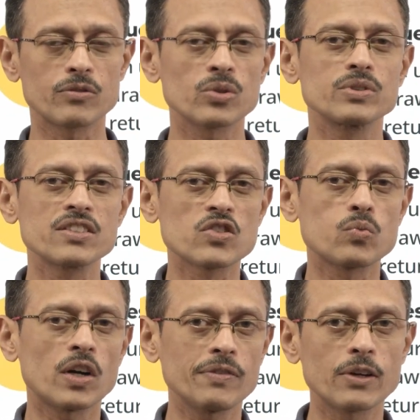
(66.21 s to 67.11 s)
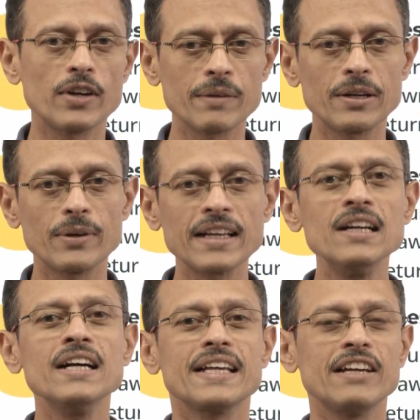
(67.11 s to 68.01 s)
So this is what we are going to be doing.
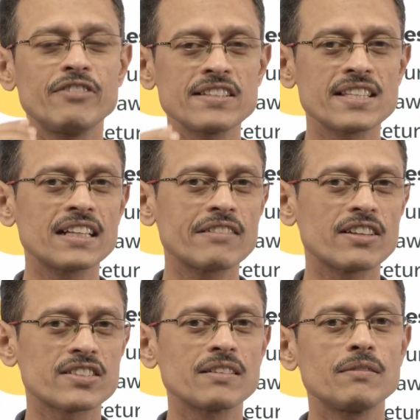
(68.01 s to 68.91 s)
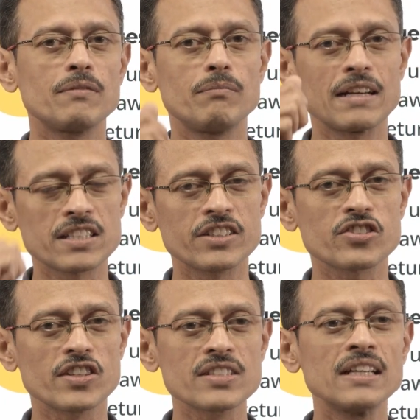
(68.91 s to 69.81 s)
Every single question, my
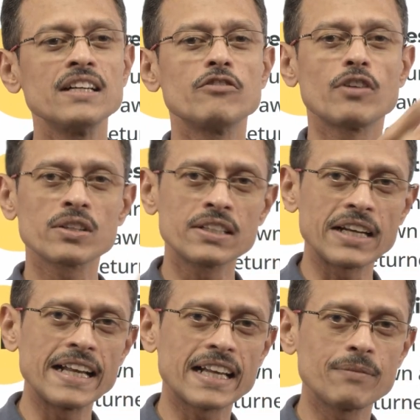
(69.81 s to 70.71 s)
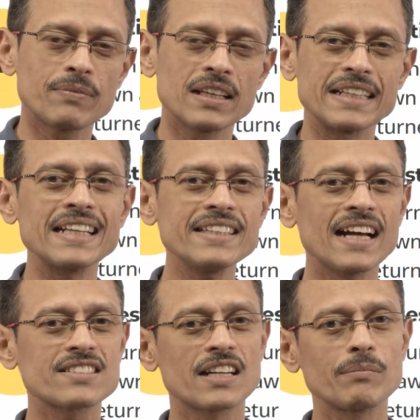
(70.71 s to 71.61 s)
suggestion is, follow the tree diagram, get the
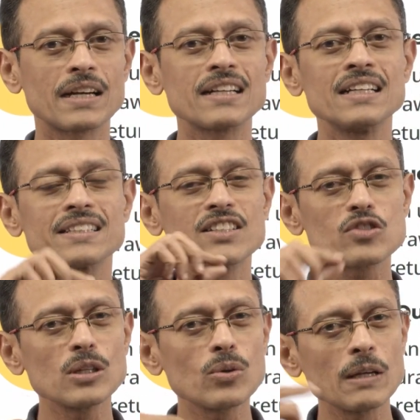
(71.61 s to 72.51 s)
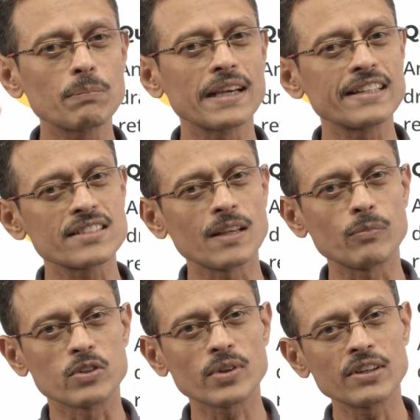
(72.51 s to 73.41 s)
answer in a minute, then slowly plug in
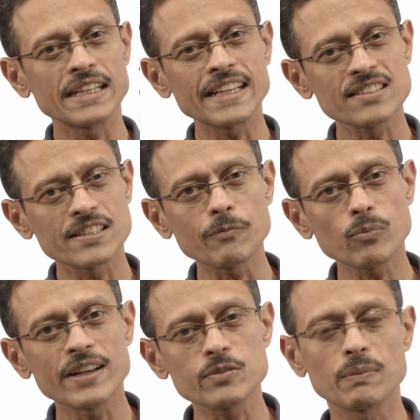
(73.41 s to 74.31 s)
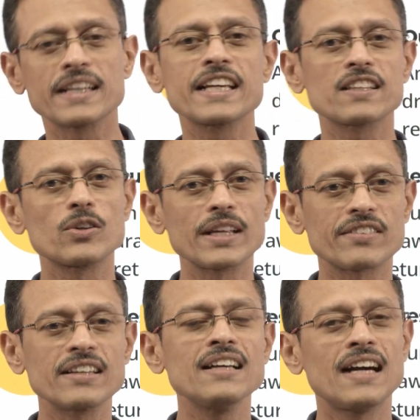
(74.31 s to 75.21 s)
stepwise. We're going to take stepwise plugging in the
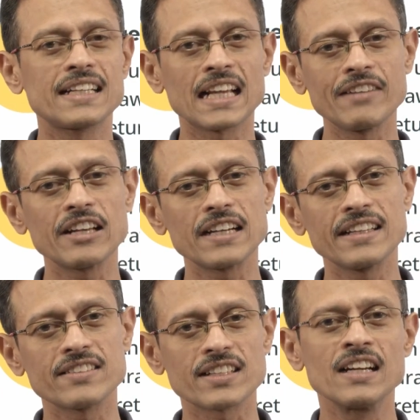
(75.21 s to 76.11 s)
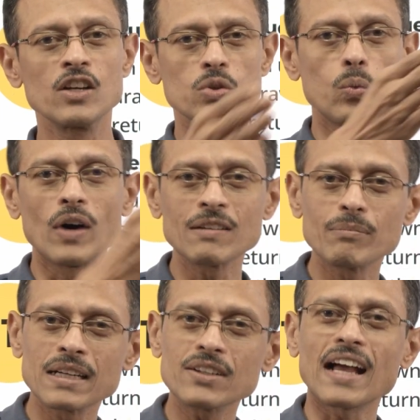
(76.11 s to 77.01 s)
notation and arriving at the answer. So 1
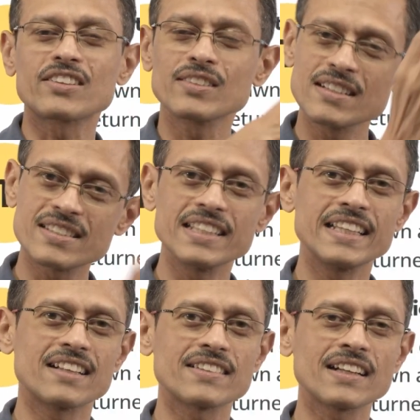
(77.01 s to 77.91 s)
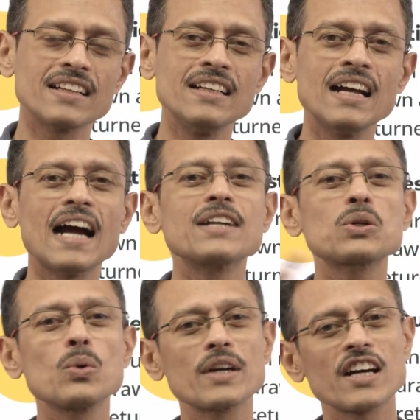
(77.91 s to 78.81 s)
minute to actually see the answer, and
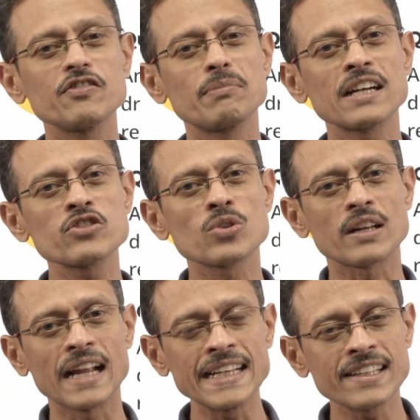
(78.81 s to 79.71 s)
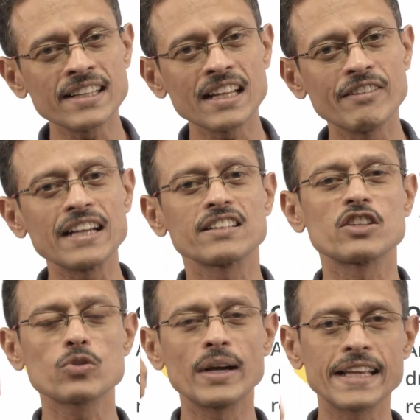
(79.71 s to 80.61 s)
2.5 minutes to write it in a way
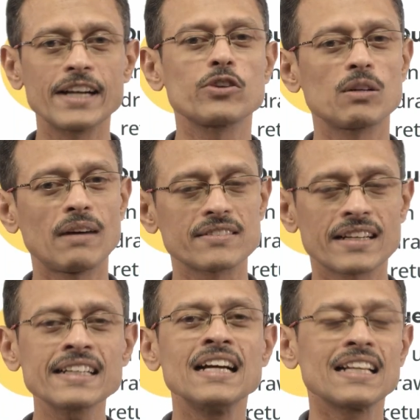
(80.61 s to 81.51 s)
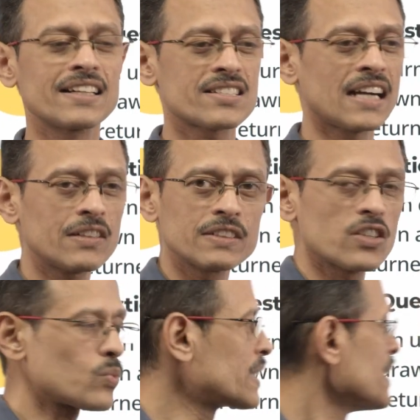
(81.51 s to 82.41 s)
that's going to get you the marks, right? Let's start with
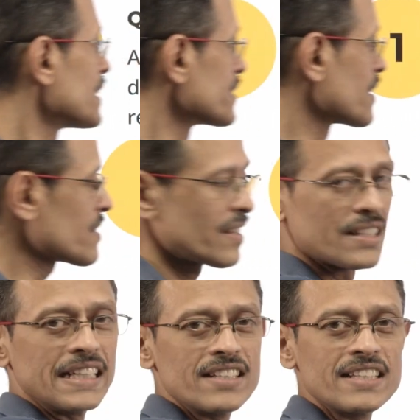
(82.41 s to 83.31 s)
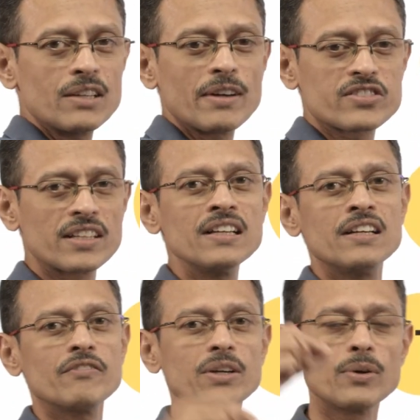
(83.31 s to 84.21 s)
this one. This is an easy question.
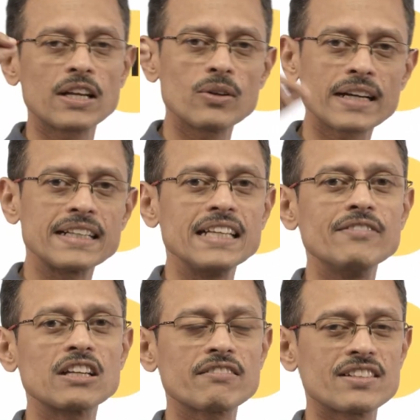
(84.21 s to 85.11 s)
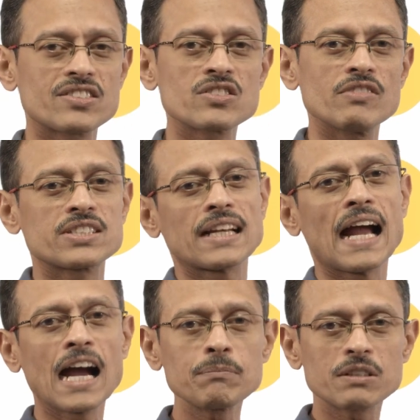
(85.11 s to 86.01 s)
We're going to look at even questions which are
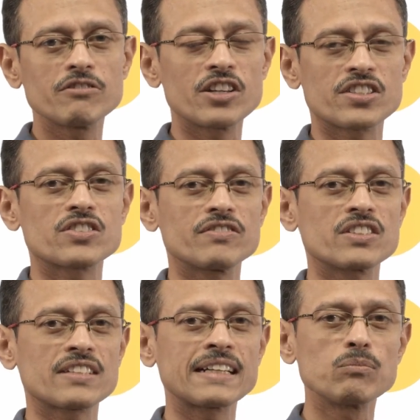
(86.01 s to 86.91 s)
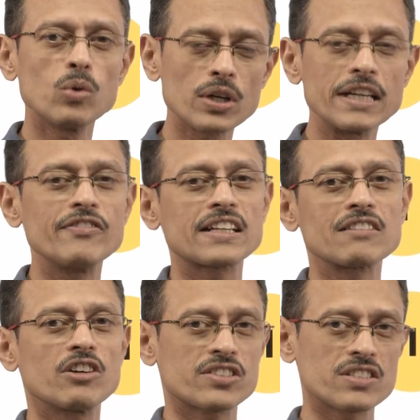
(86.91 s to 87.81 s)
amped versions of this, right? More difficult
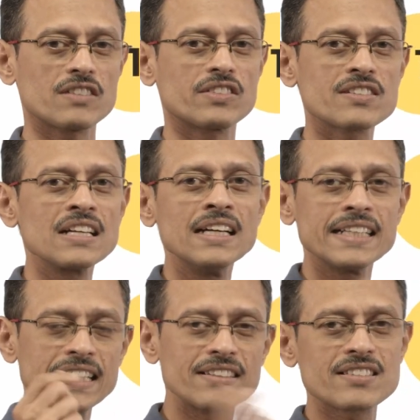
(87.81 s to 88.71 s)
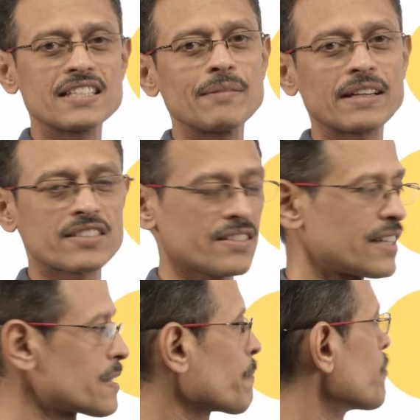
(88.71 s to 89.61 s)
versions of this in the same
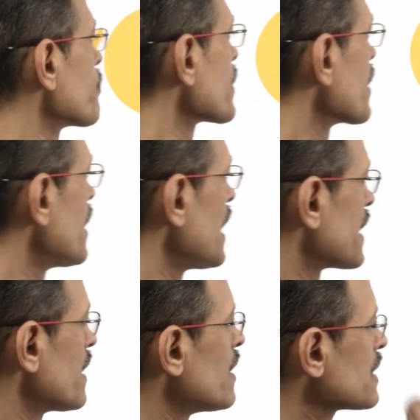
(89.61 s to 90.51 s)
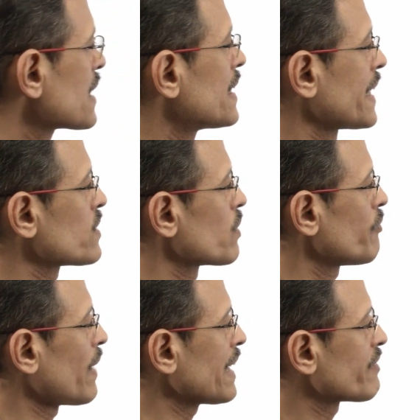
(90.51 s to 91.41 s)
exercise. An urn contains
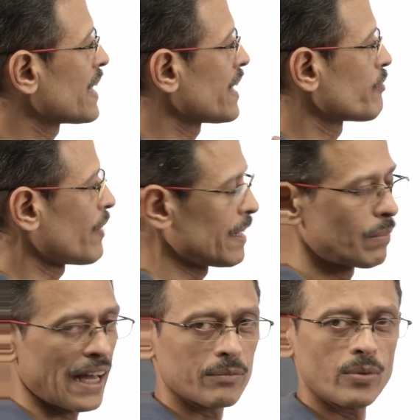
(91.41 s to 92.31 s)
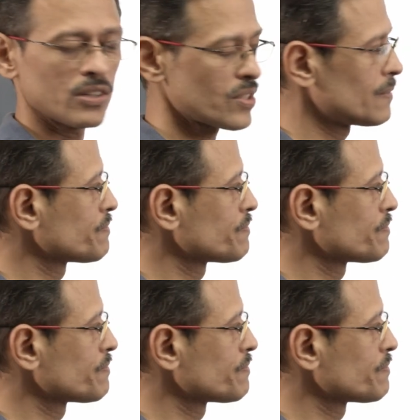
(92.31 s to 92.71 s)
5 red and 5 black balls.